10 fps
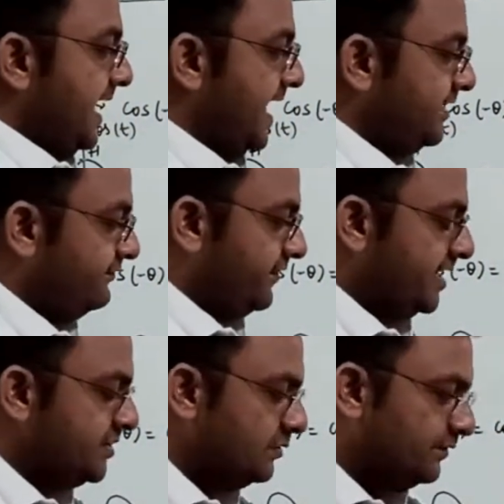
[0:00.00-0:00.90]
And
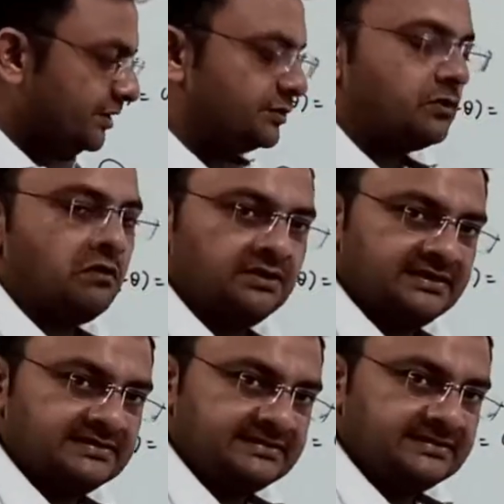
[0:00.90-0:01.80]
when you will draw
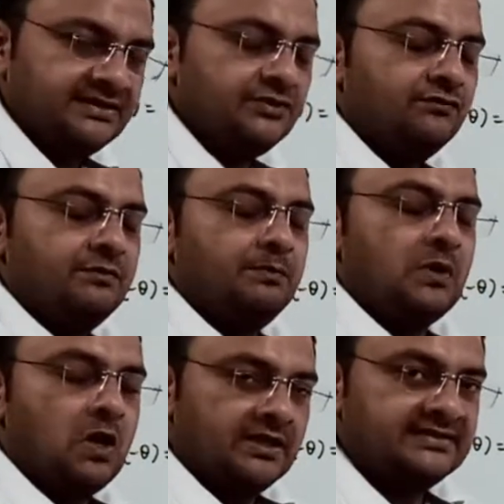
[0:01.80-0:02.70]
this, you will
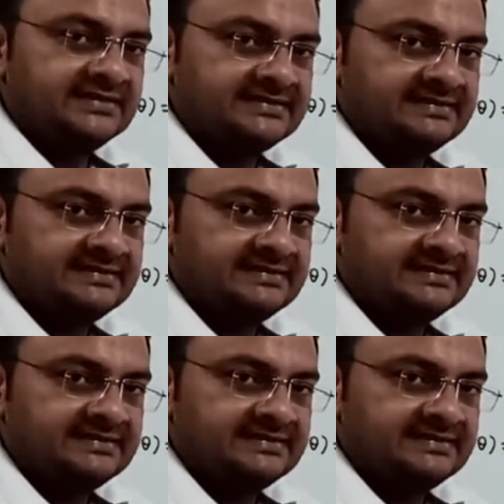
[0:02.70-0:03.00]
plot this